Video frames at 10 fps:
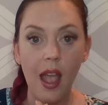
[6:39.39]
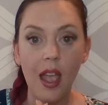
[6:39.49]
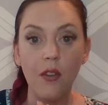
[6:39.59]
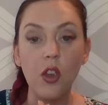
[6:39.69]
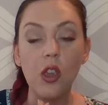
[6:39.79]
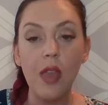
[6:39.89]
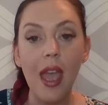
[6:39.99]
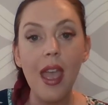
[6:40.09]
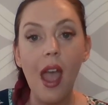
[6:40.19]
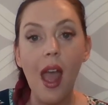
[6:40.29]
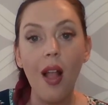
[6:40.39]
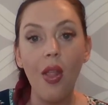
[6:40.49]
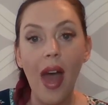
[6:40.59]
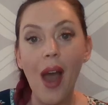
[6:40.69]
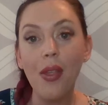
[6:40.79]
If they
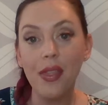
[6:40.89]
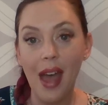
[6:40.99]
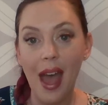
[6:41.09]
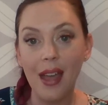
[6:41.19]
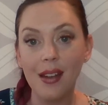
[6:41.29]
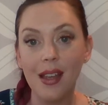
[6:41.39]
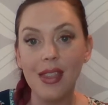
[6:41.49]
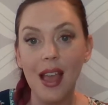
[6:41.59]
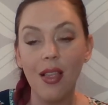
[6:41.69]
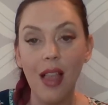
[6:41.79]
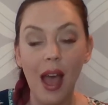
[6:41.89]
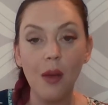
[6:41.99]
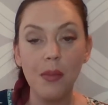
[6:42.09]
allowed